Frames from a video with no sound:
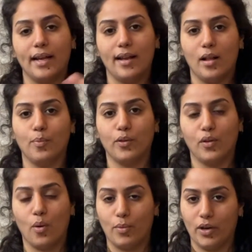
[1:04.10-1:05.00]
and help with
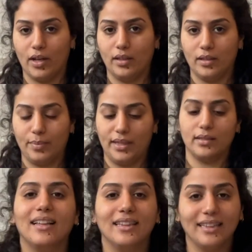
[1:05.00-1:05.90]
homework a little
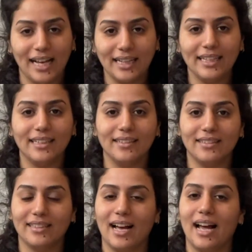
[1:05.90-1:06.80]
bit. Lately, the
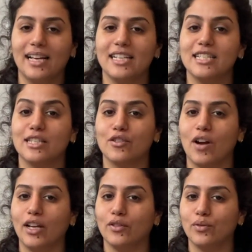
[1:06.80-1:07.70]
little guy is
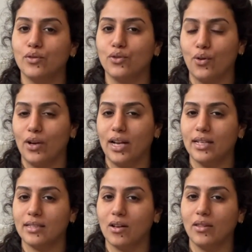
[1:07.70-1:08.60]
trying to join
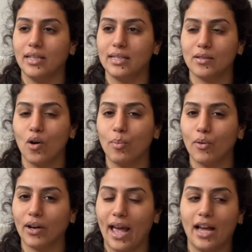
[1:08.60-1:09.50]
us on this
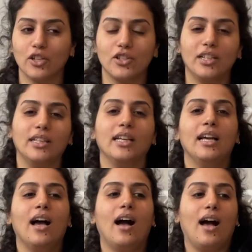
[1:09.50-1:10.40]
homework action.
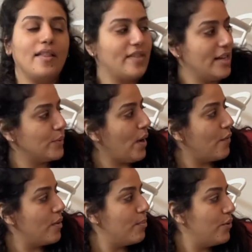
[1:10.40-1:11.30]
That's
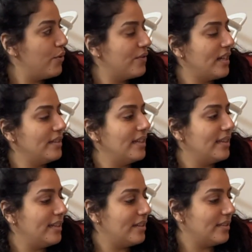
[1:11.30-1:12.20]
why we moved the
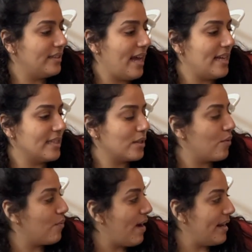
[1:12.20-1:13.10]
little desk
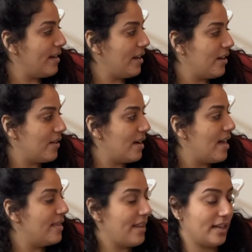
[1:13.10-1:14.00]
right here
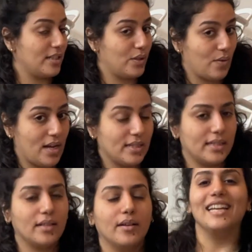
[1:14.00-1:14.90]
next to
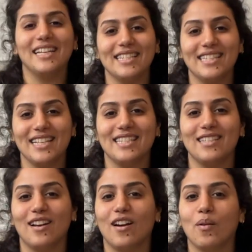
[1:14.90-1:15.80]
us. He sits
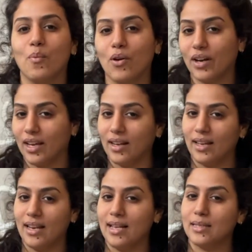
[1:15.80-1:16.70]
there working
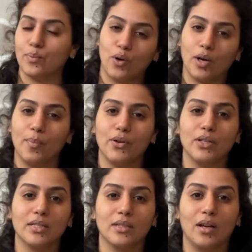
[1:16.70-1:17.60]
in his
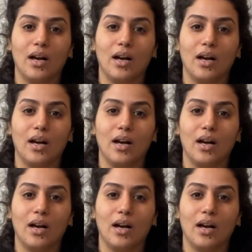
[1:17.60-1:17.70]
workbooks,